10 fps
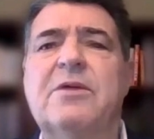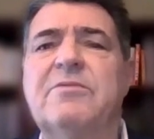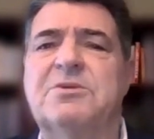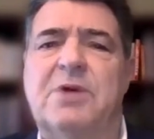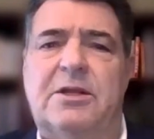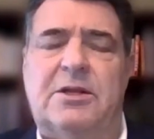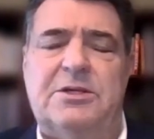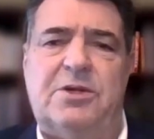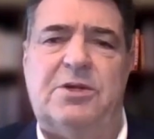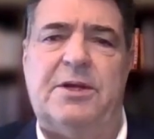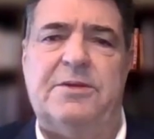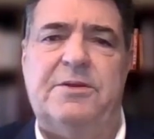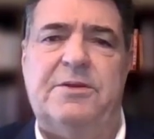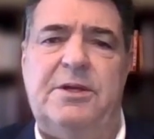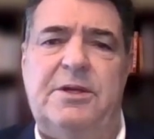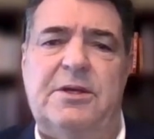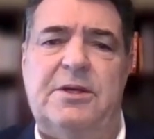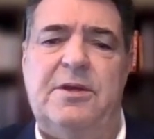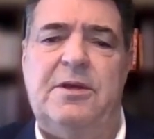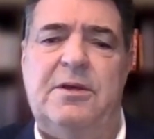I'll give you some guidelines on that. The uh,
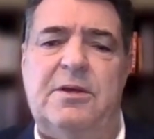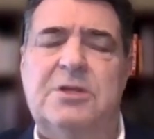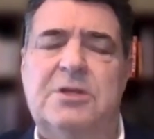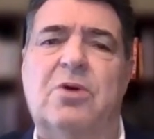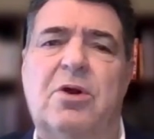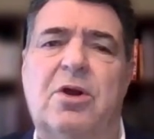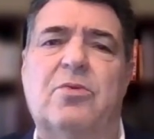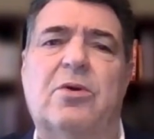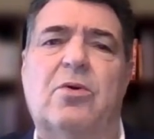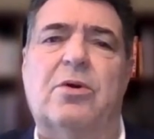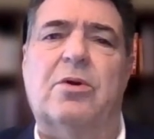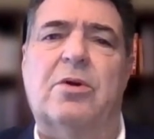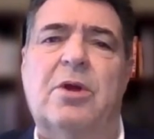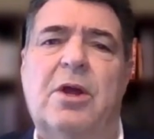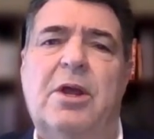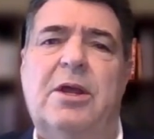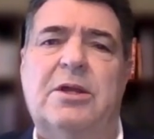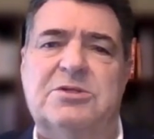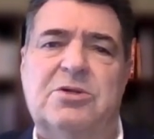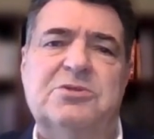the initial hardware order
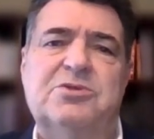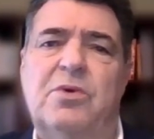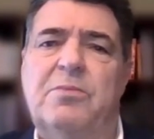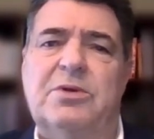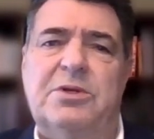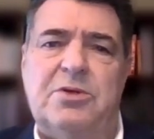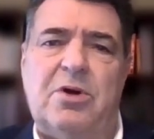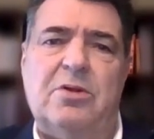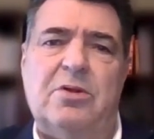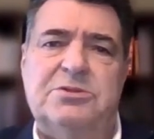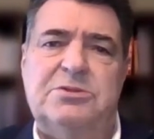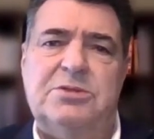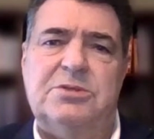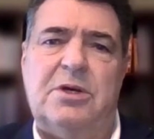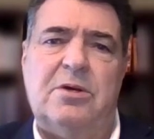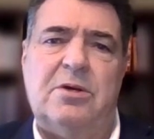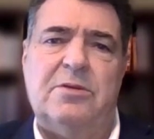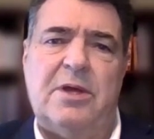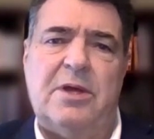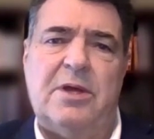is close to a million dollars
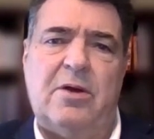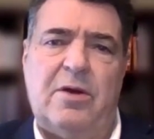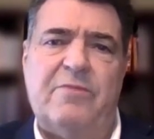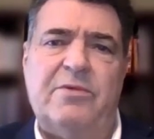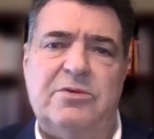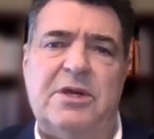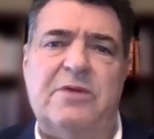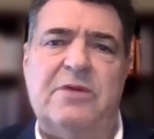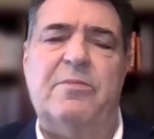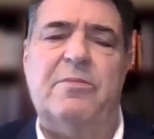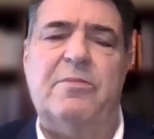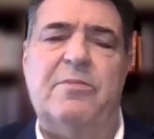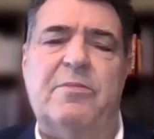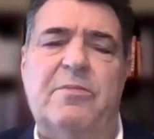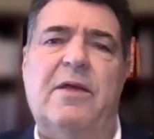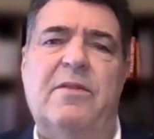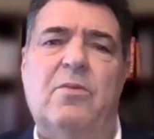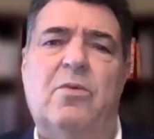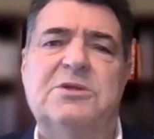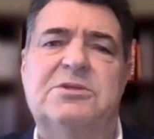on that on the revenue take from that. And
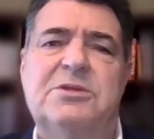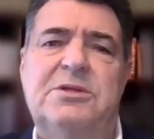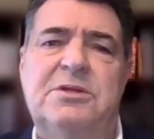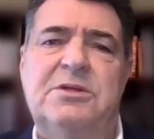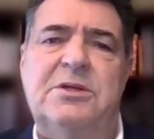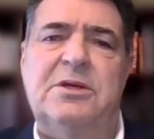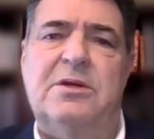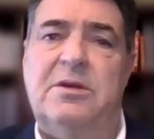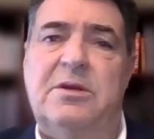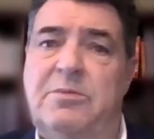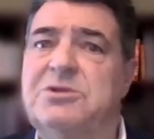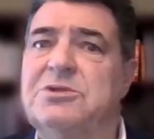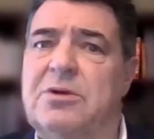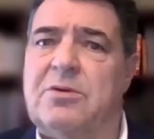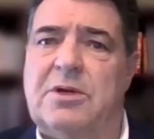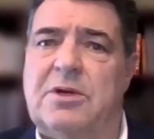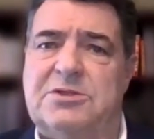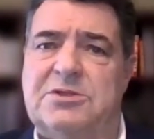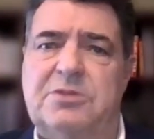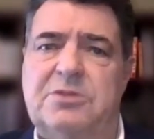then once the images are uh,
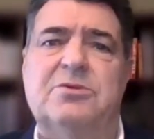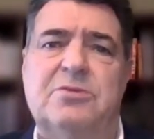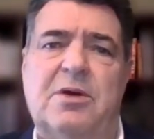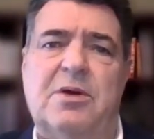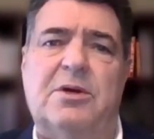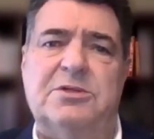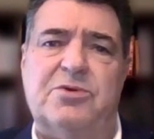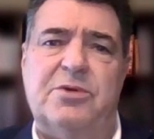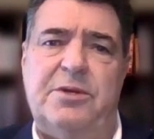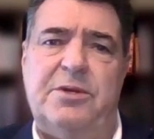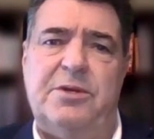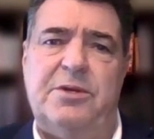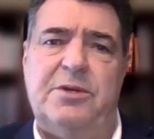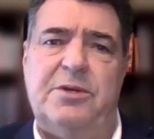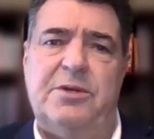starting to come on stream